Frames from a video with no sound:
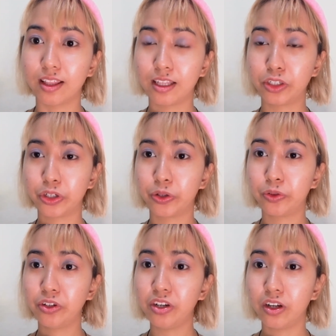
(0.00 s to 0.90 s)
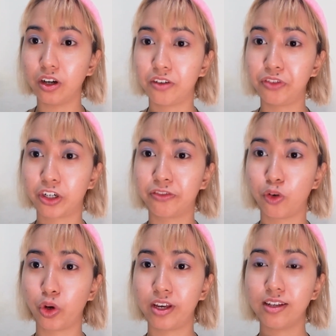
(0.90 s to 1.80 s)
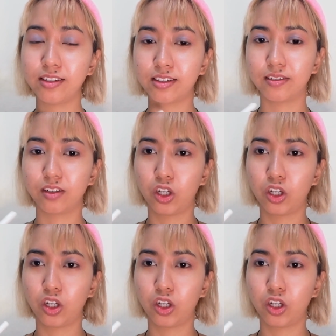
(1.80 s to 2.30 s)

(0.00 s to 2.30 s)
the tone of your voice.